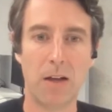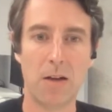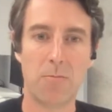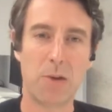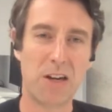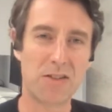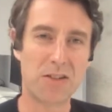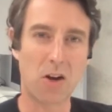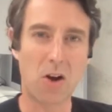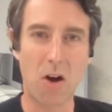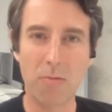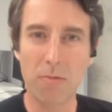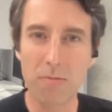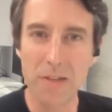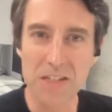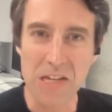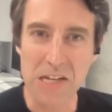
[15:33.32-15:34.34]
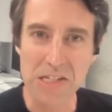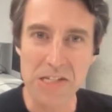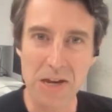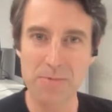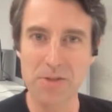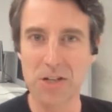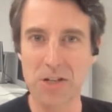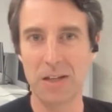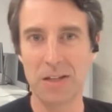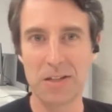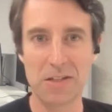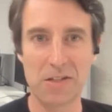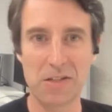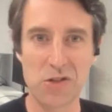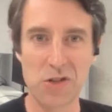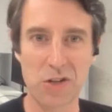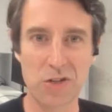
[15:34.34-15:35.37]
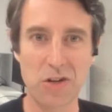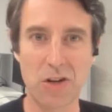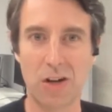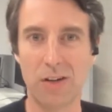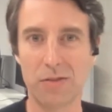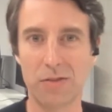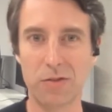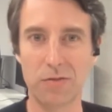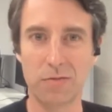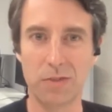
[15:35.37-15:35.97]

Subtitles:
But it's a common misconception that this is just kind of